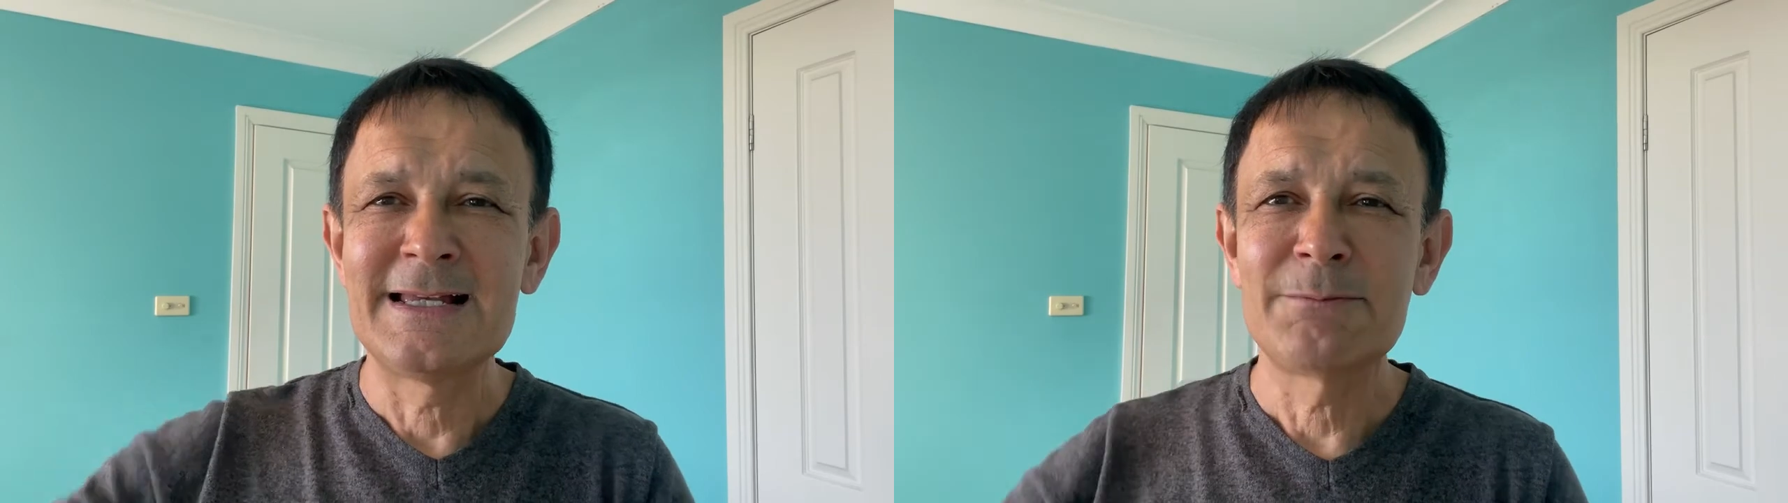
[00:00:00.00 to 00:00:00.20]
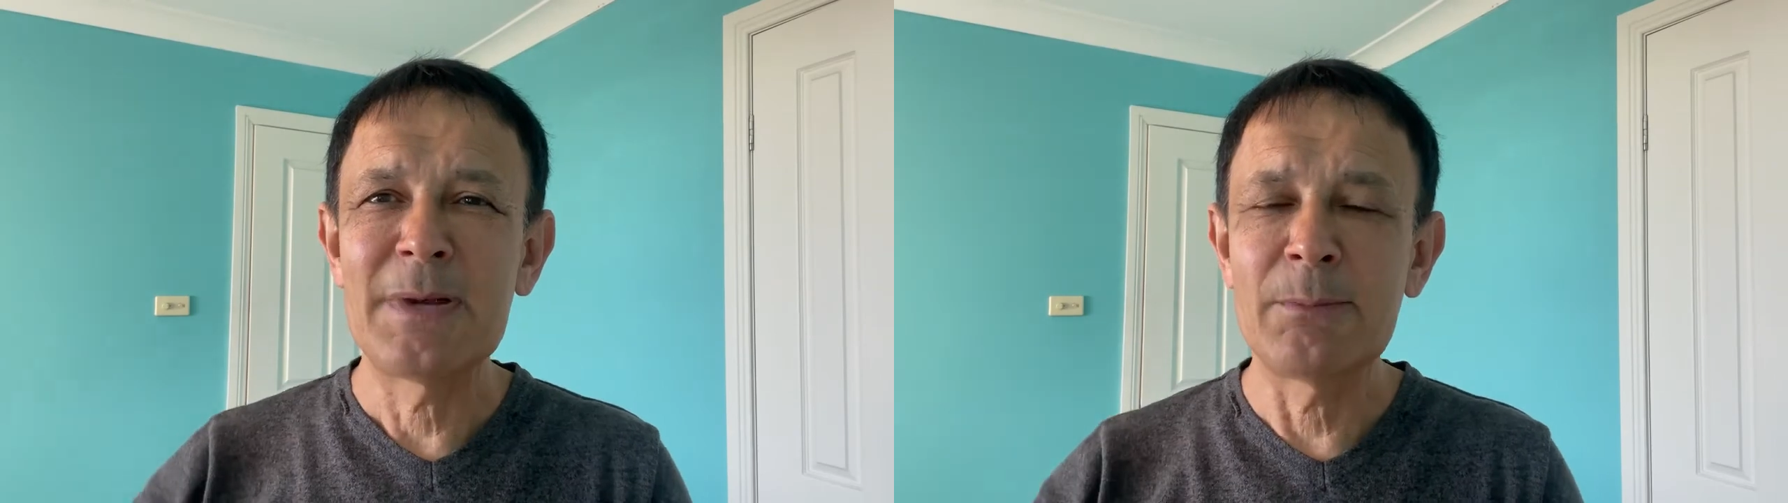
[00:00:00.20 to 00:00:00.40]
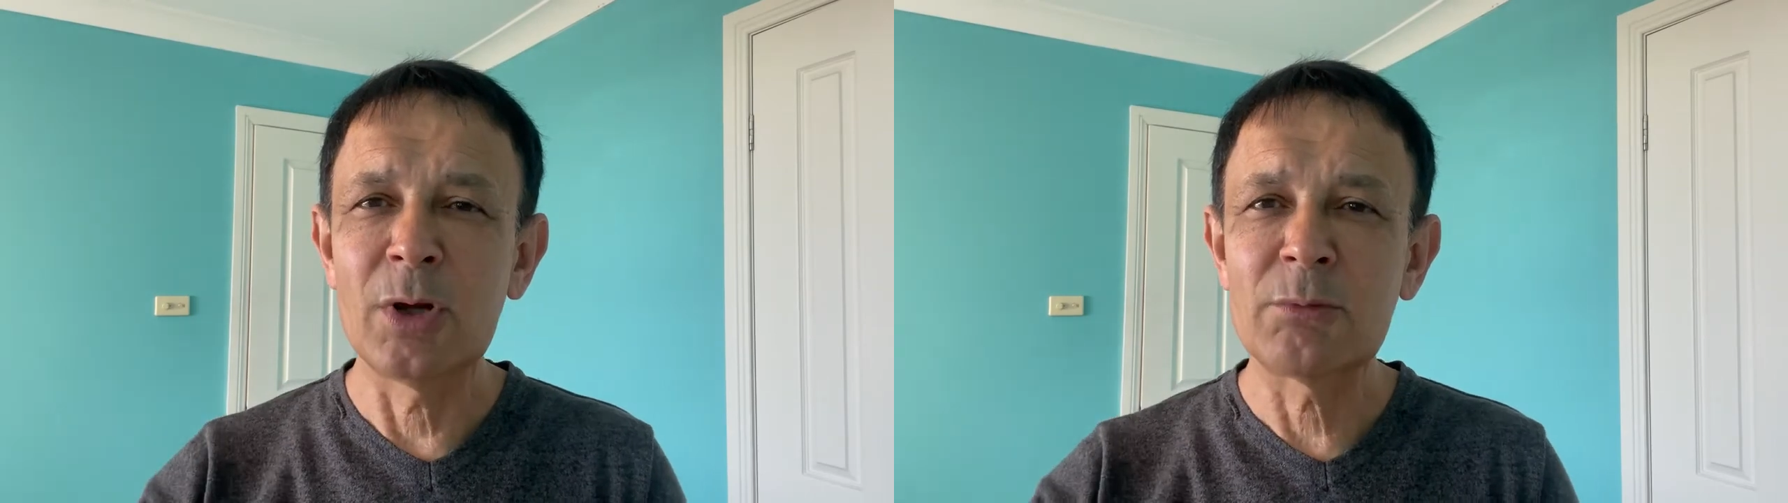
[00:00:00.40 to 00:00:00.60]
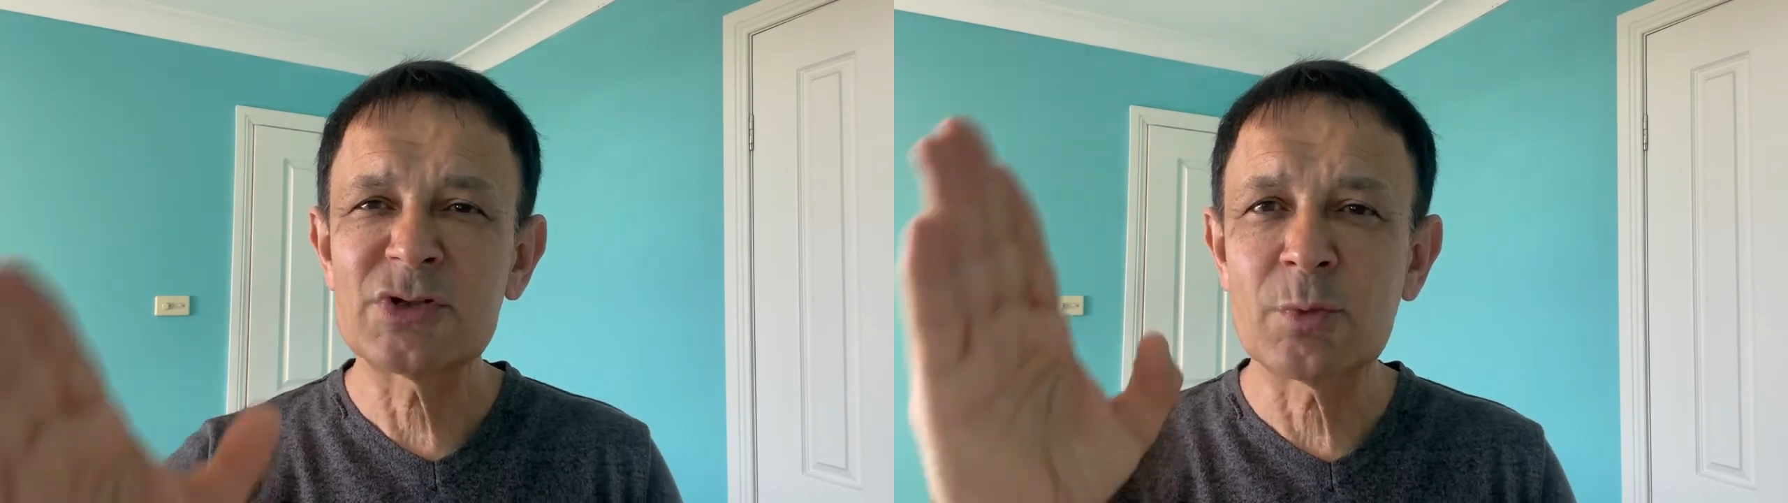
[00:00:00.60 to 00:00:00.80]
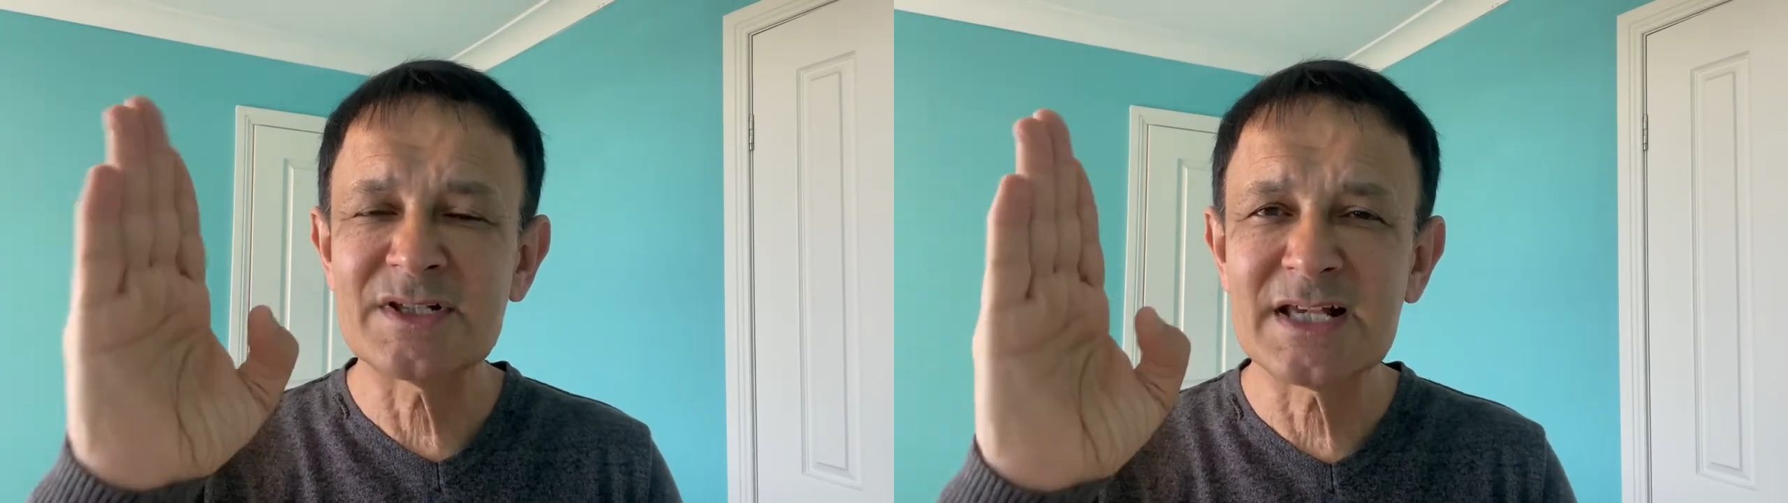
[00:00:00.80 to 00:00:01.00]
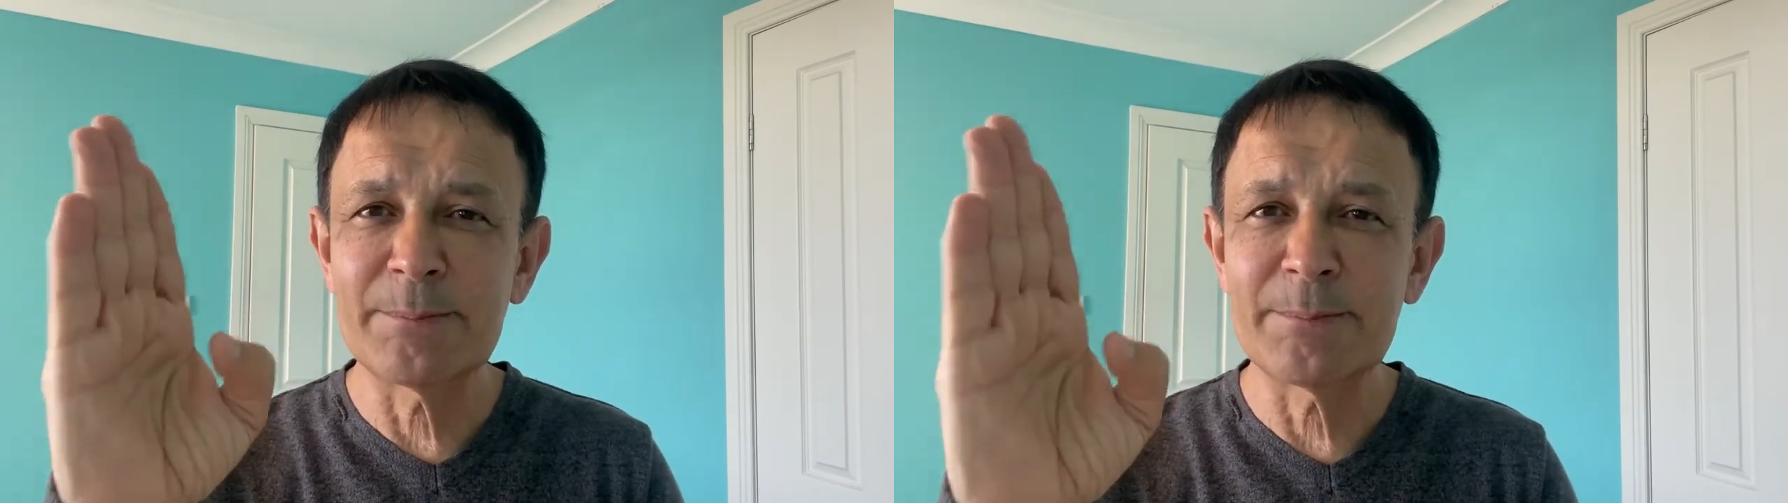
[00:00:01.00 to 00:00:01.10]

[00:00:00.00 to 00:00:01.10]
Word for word: Babylon was once